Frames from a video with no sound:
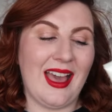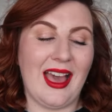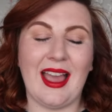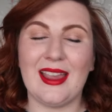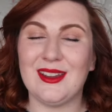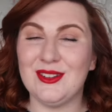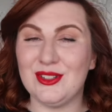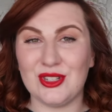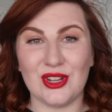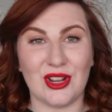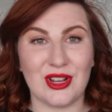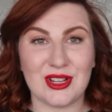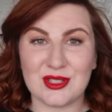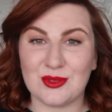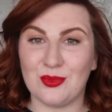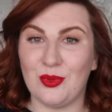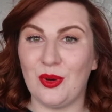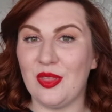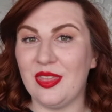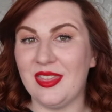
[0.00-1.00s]
I
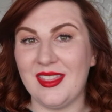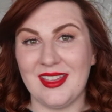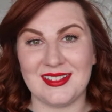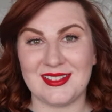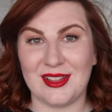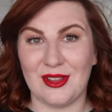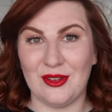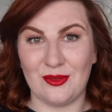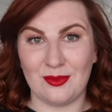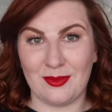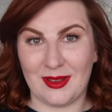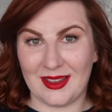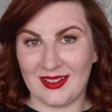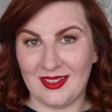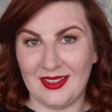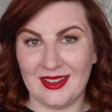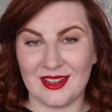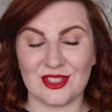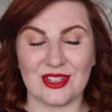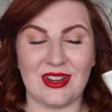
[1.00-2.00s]
just want this out of my
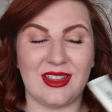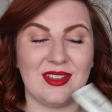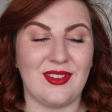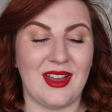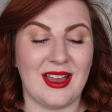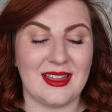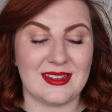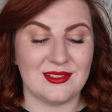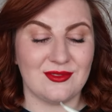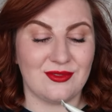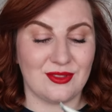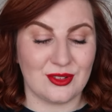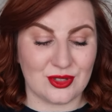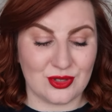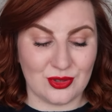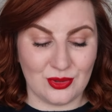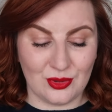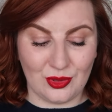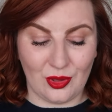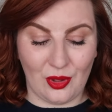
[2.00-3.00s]
collection I've had it for
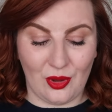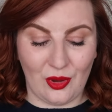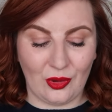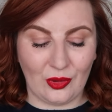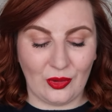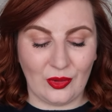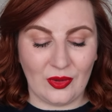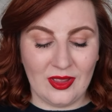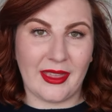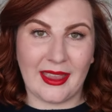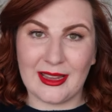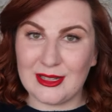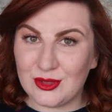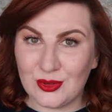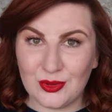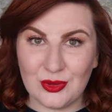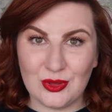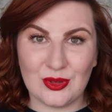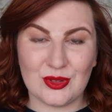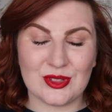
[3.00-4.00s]
so long I
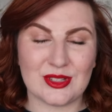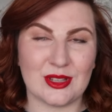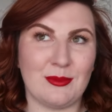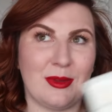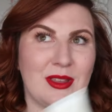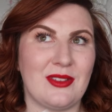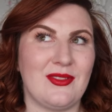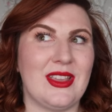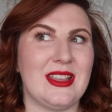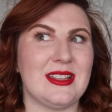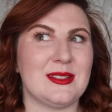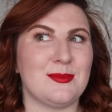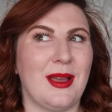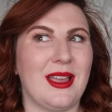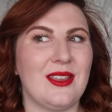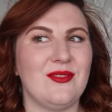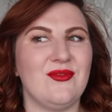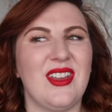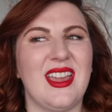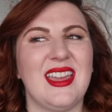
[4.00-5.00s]
don't use it in my face
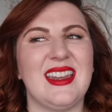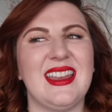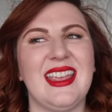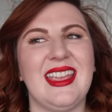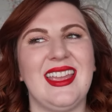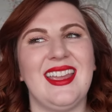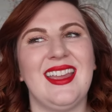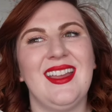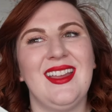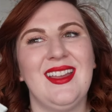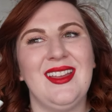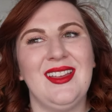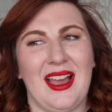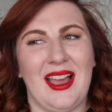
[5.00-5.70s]
but I very